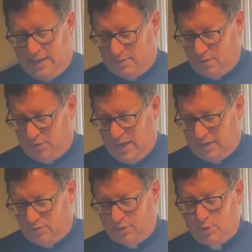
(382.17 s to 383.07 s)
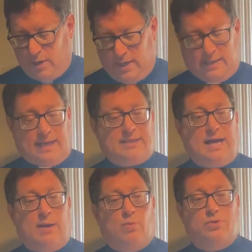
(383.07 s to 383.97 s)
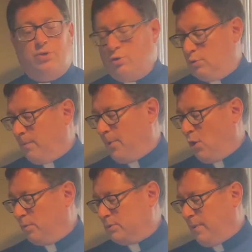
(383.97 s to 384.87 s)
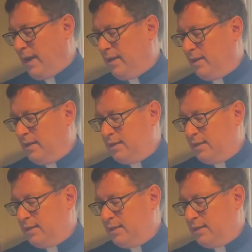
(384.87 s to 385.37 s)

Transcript: So thanks for joining. Next time we'll do the poems by